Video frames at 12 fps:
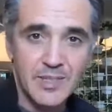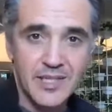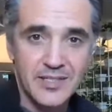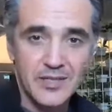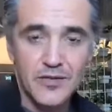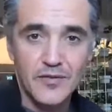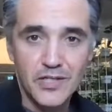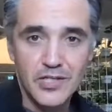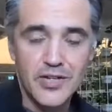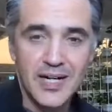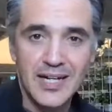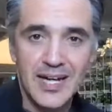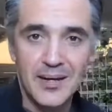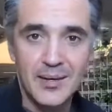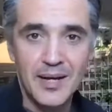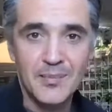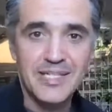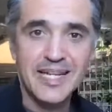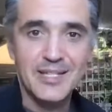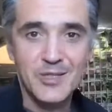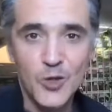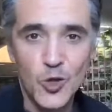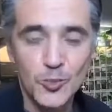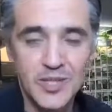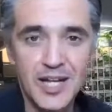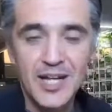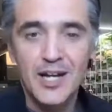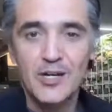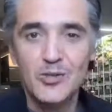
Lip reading: Minister of Australia, Matthias Cormann,